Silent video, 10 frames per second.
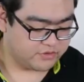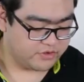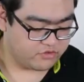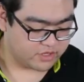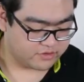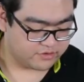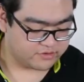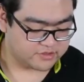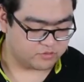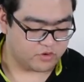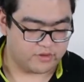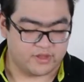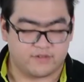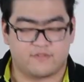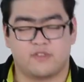P O E injector. It's more than
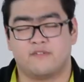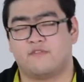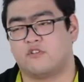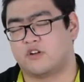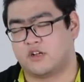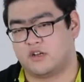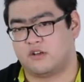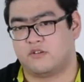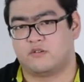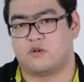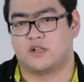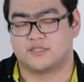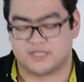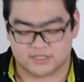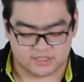enough for a
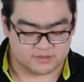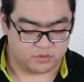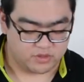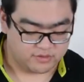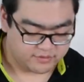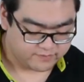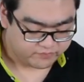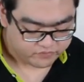wireless access point.